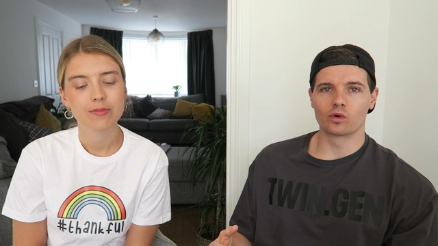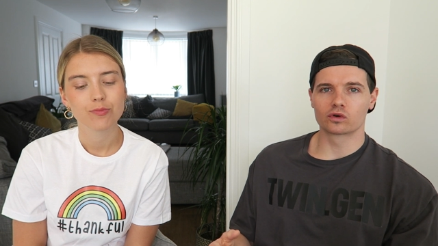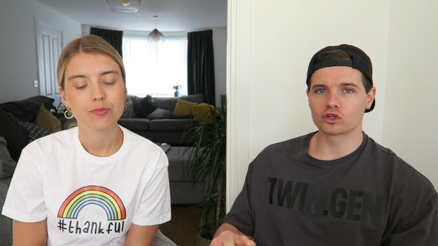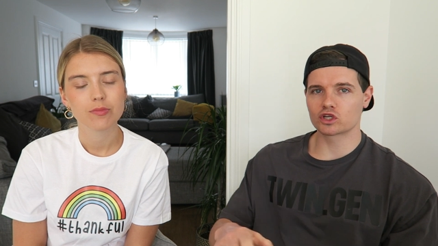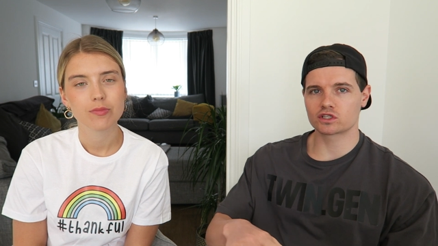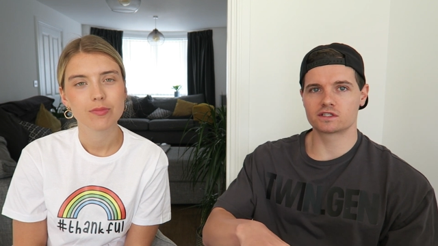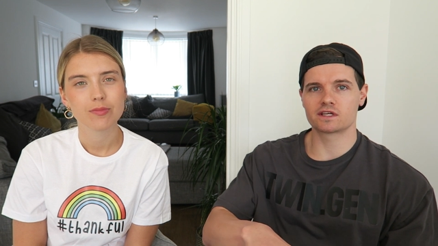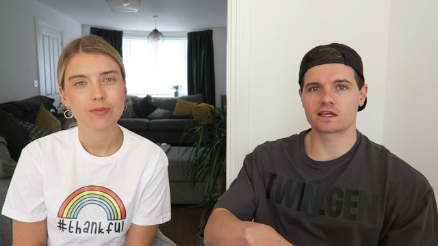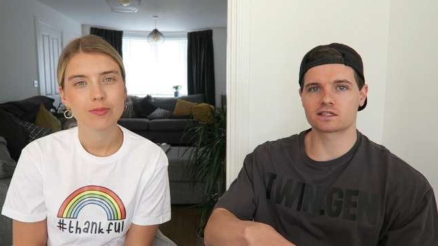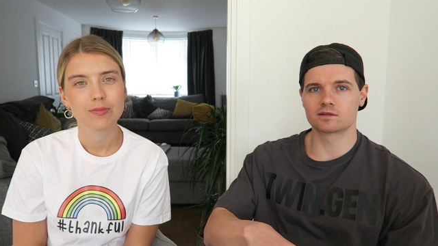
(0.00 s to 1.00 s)
Speaker 1: a walk, not just
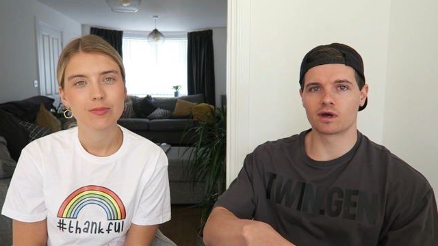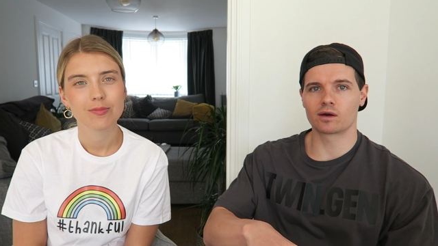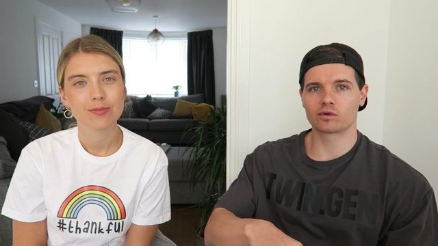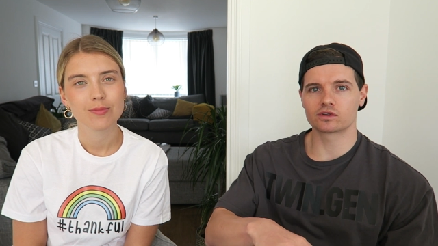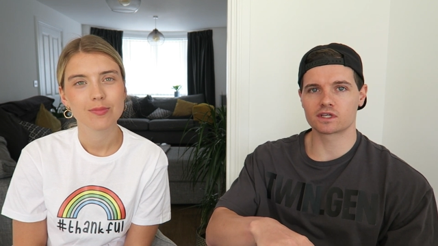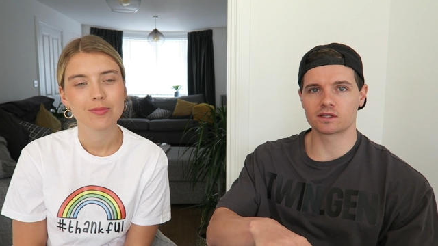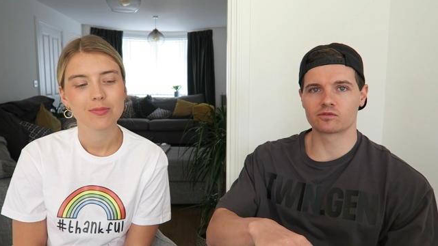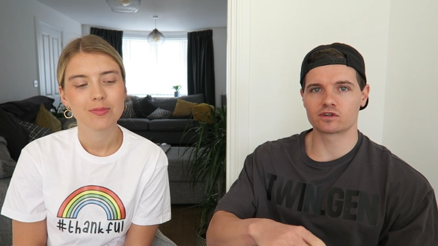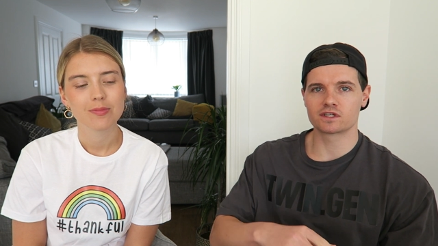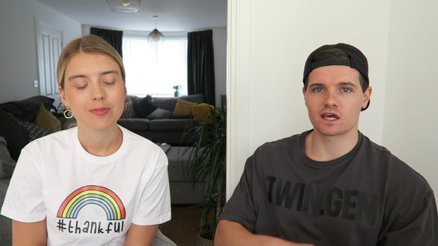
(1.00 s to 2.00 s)
to test them out. We're not
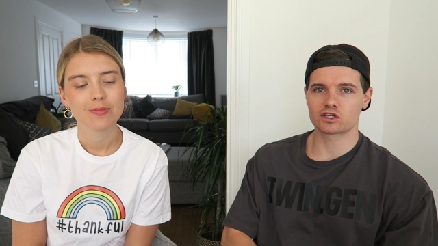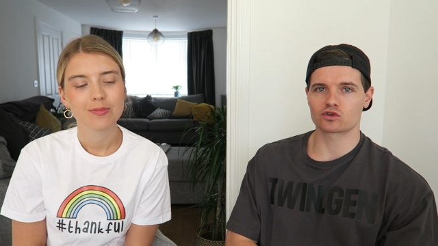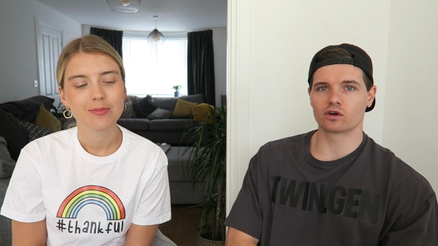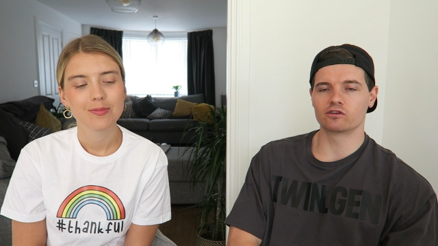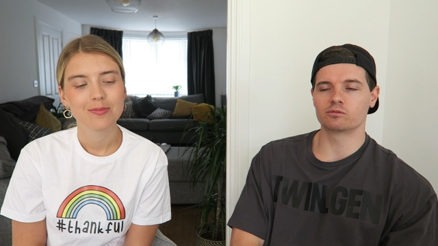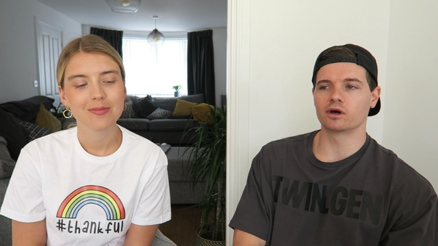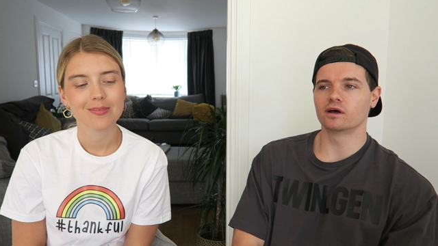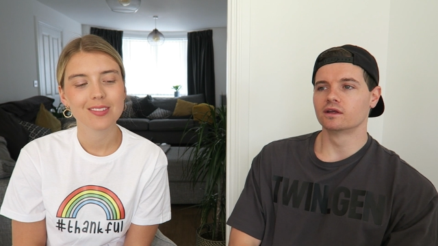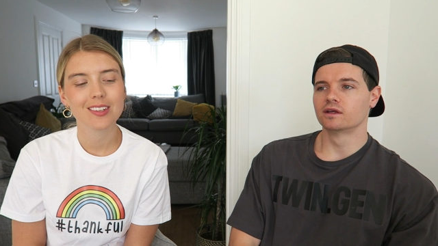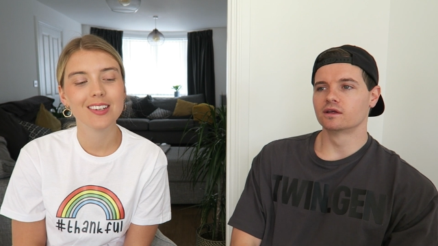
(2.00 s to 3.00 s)
taking them for a test drive,
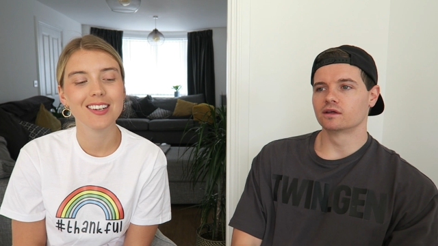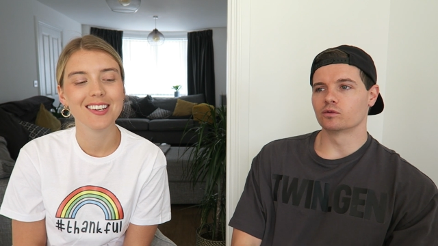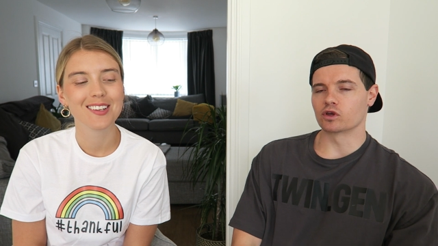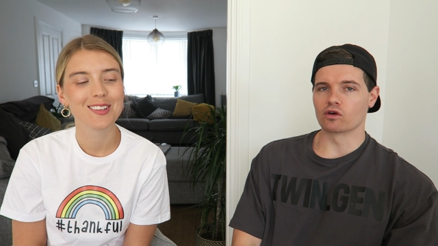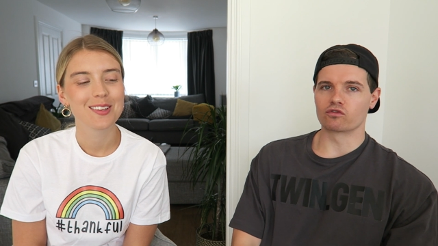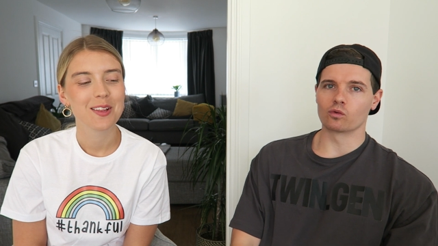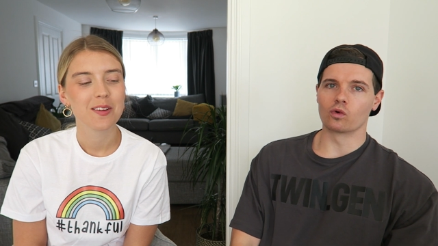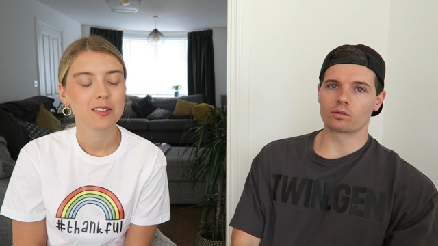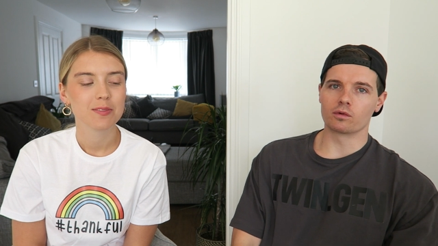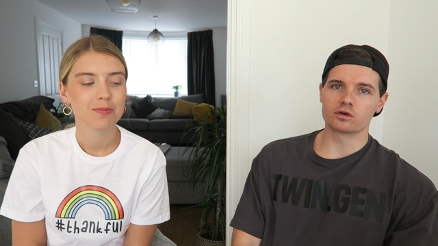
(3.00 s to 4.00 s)
but we go for a
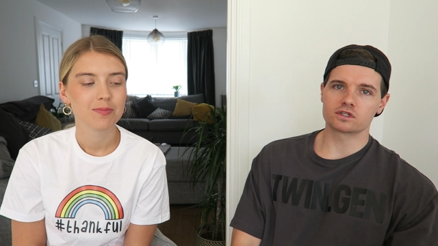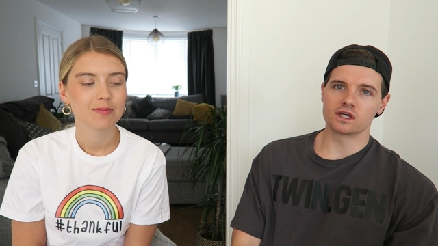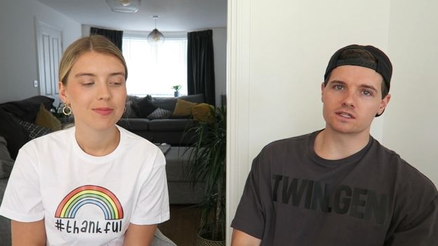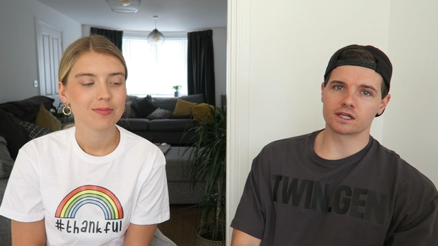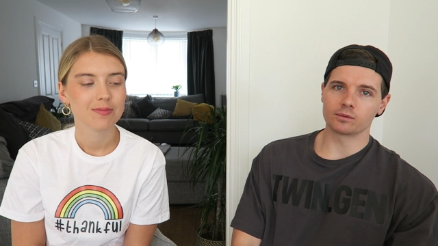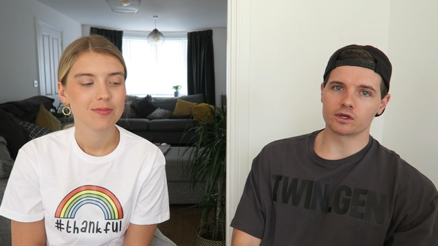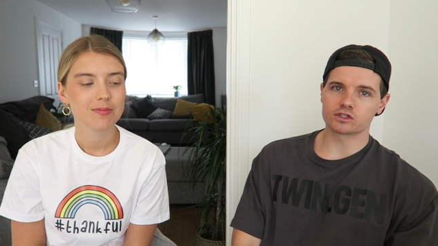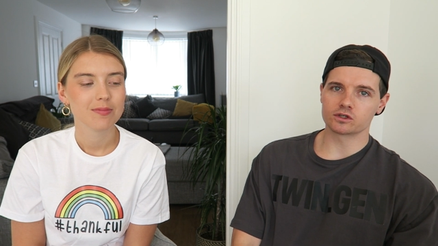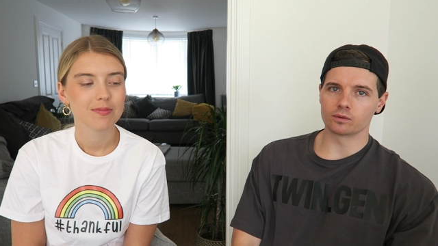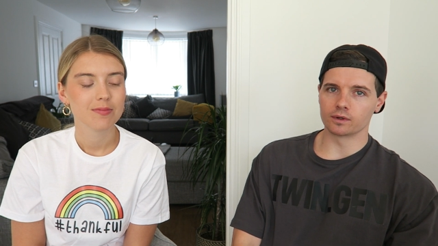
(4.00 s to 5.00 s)
walk most days
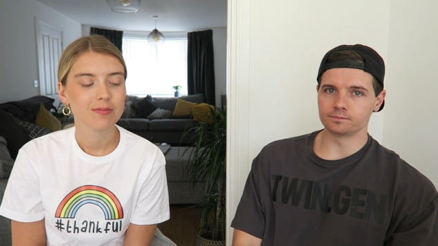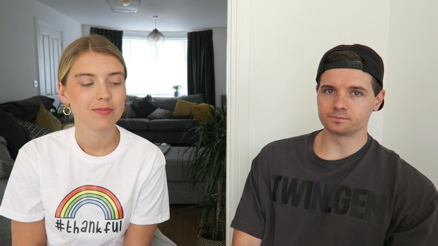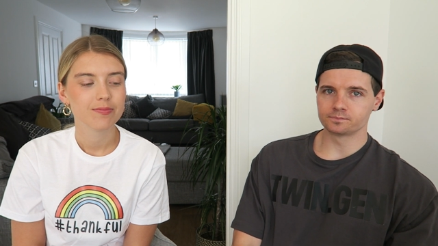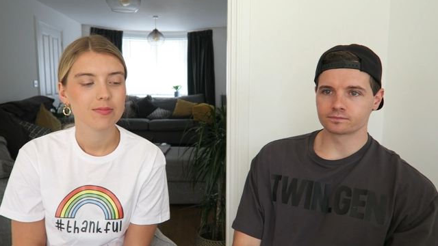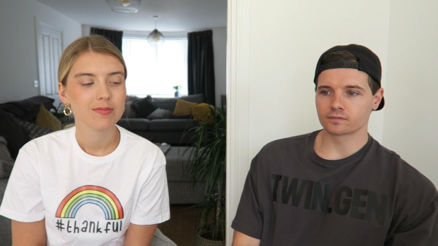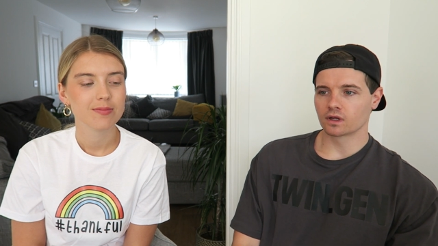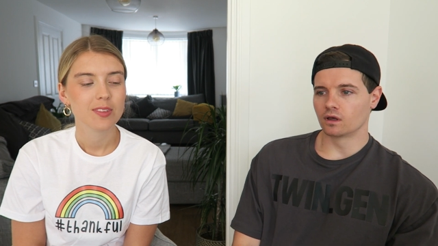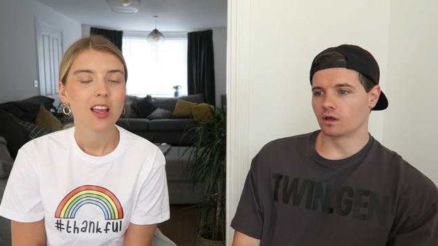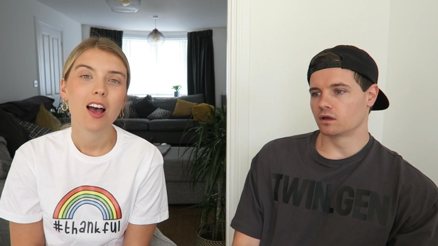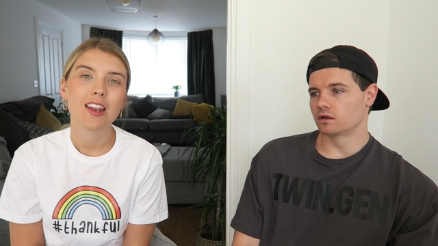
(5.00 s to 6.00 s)
anyway. So um
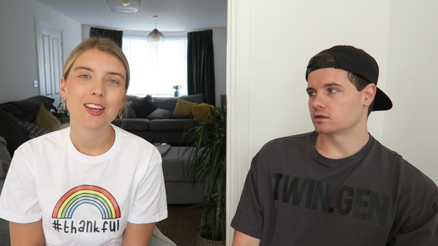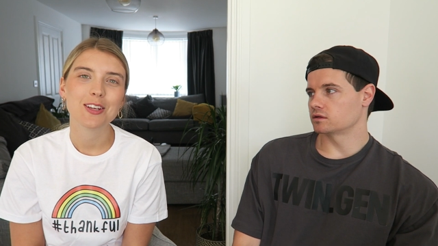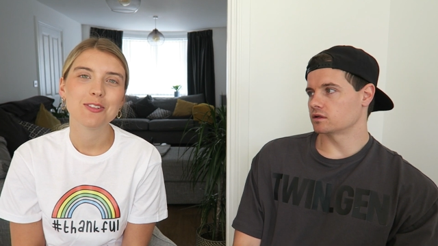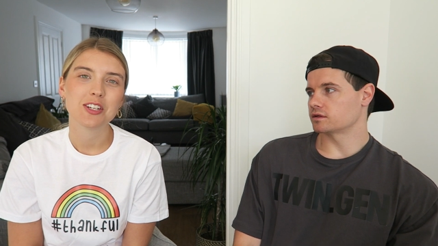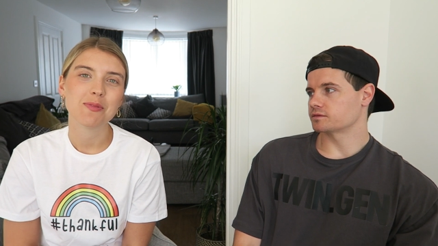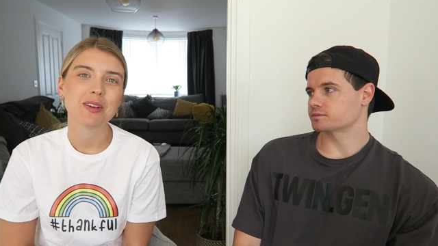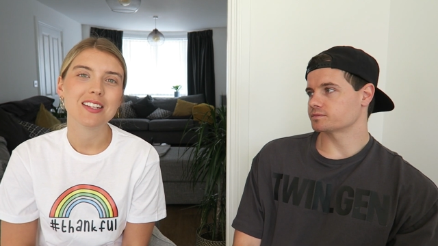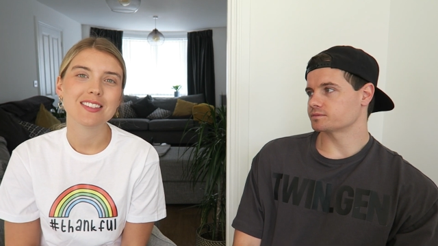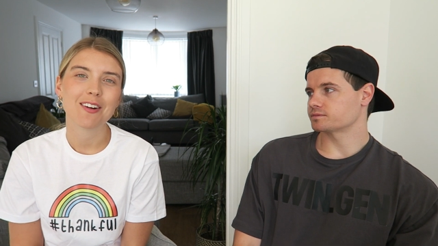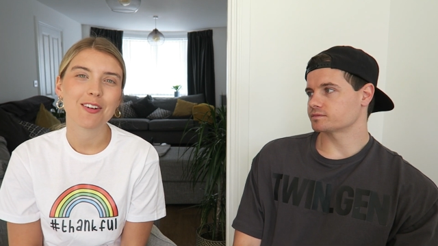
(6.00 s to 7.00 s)
Speaker 2: and I usually yeah.
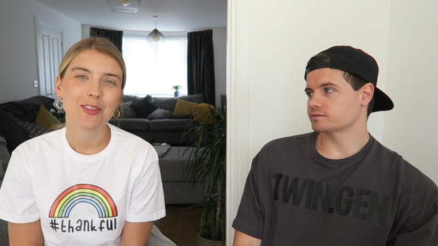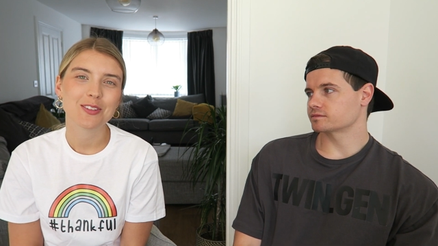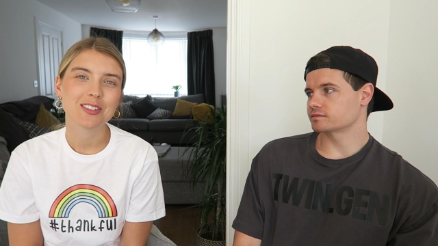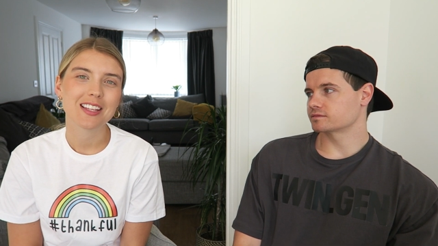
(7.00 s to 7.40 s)
beat Daryl on the